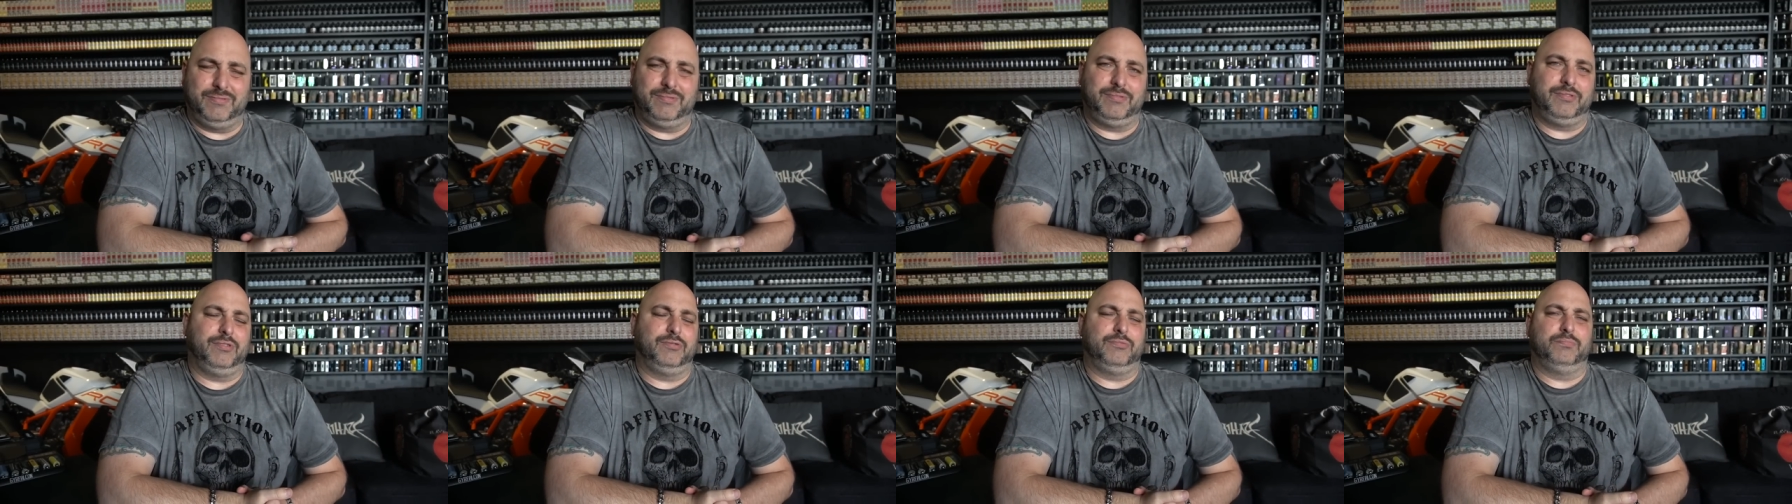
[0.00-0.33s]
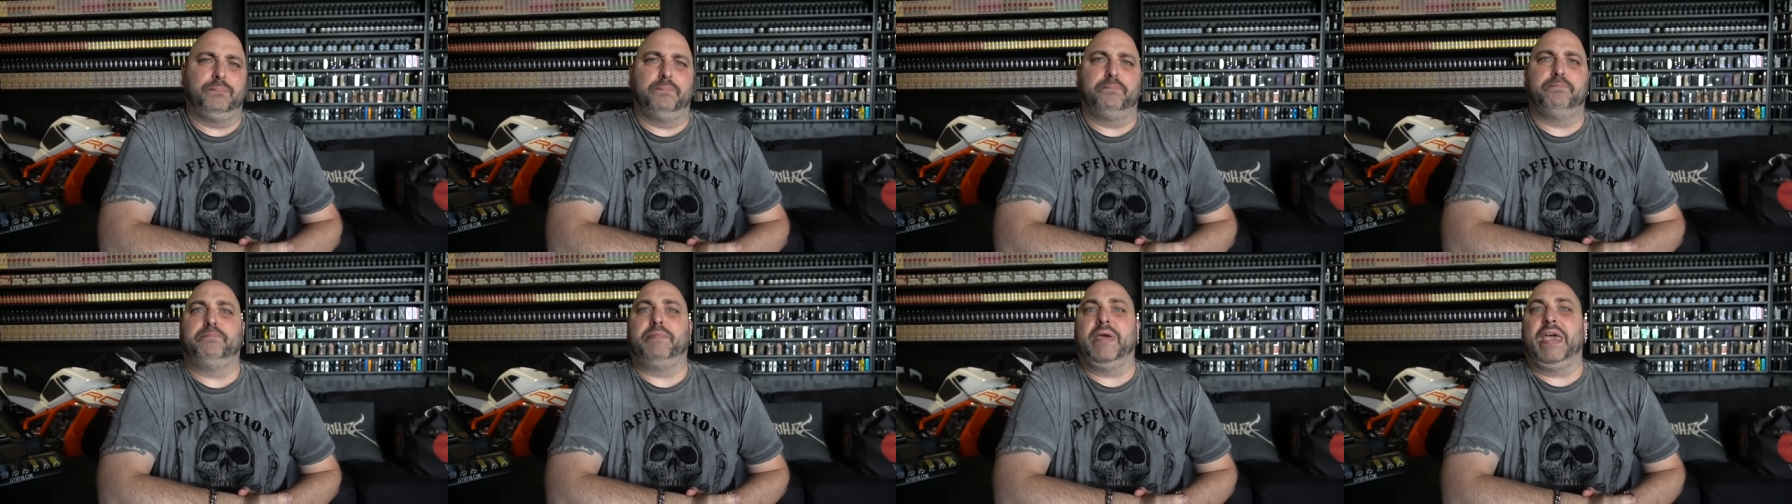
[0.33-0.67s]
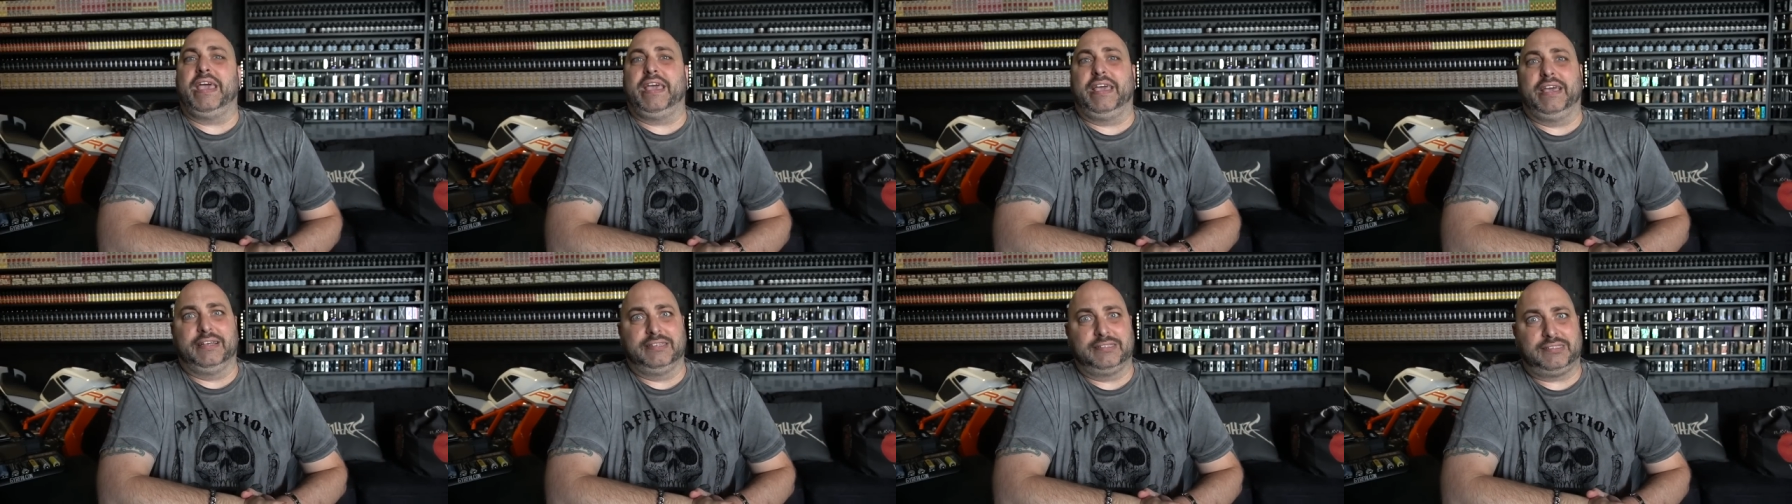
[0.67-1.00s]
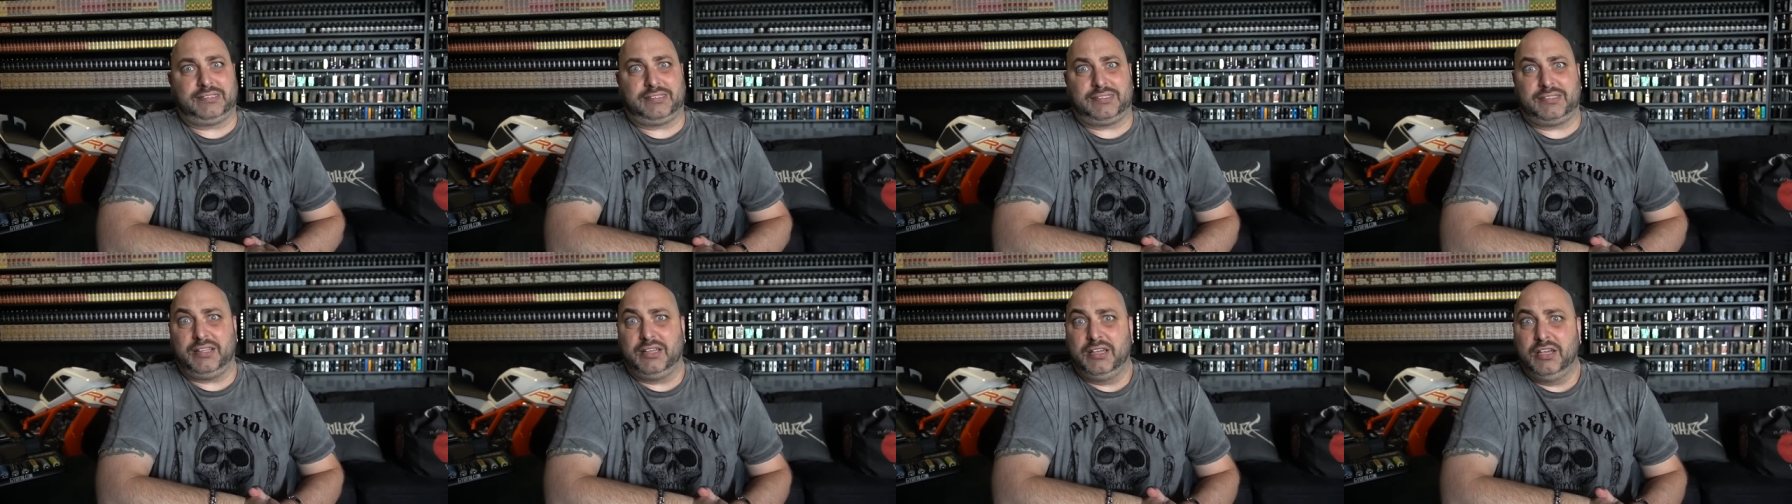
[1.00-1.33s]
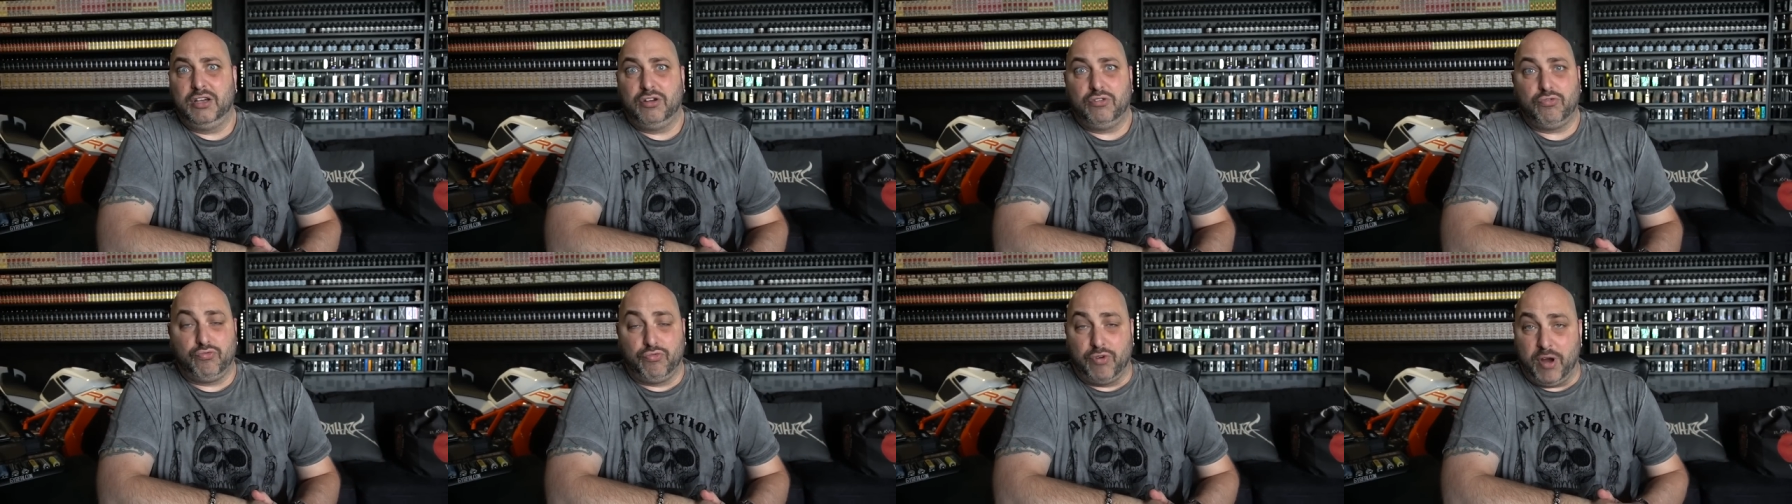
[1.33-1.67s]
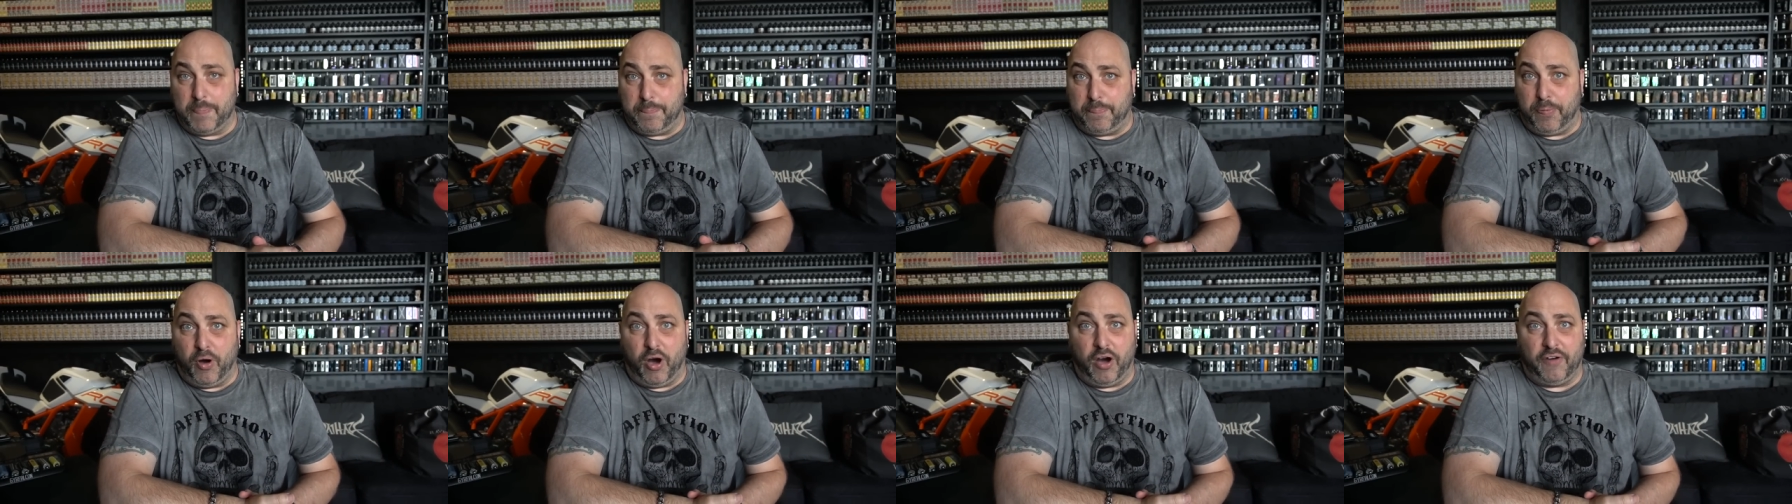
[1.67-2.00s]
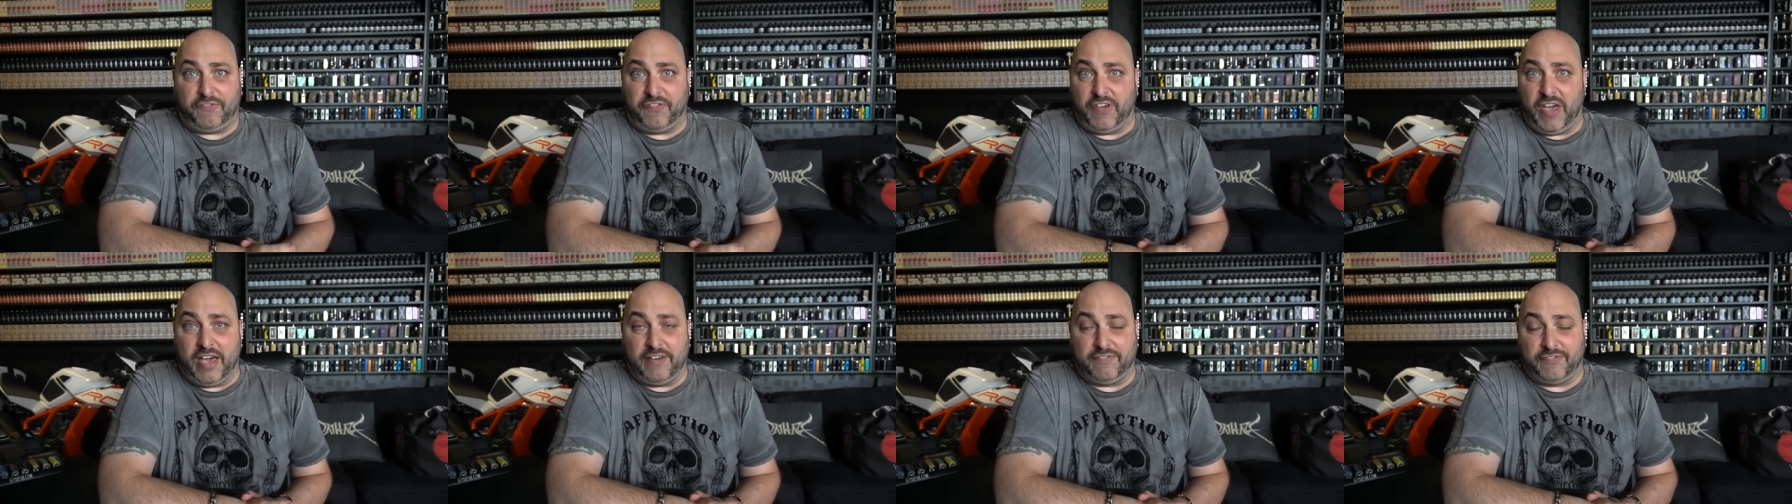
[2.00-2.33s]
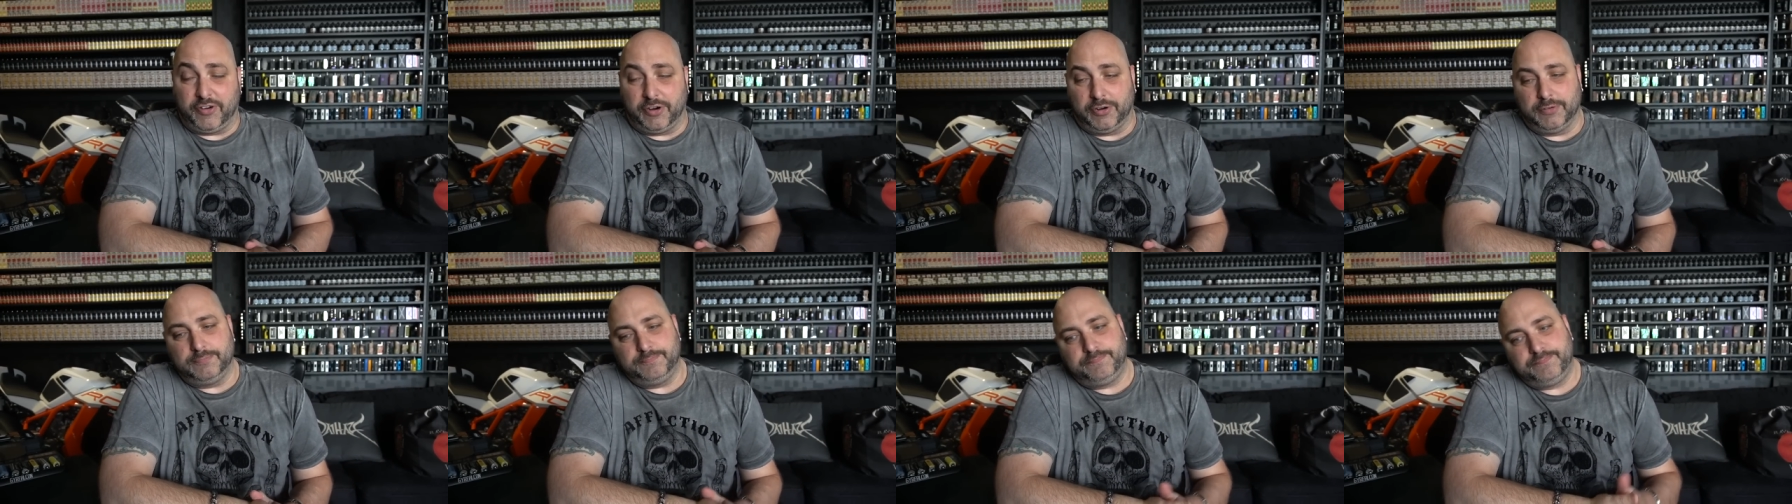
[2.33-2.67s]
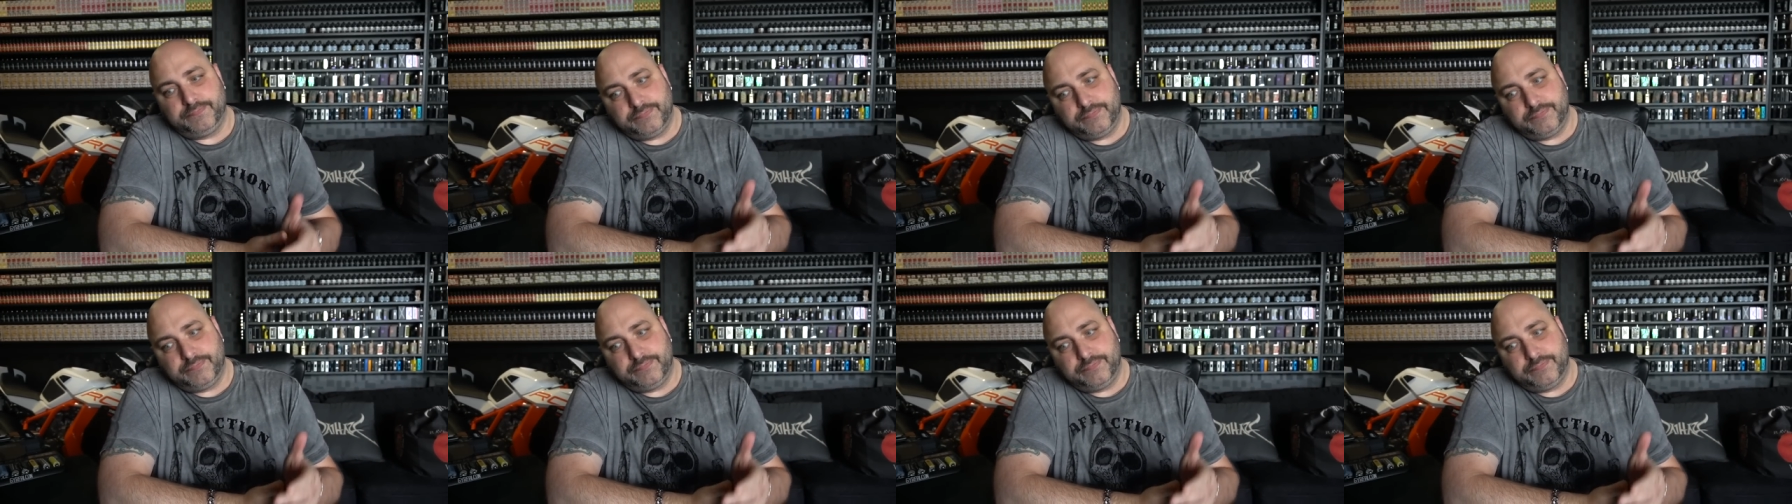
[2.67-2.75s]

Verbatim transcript: The biggest ripoff ever.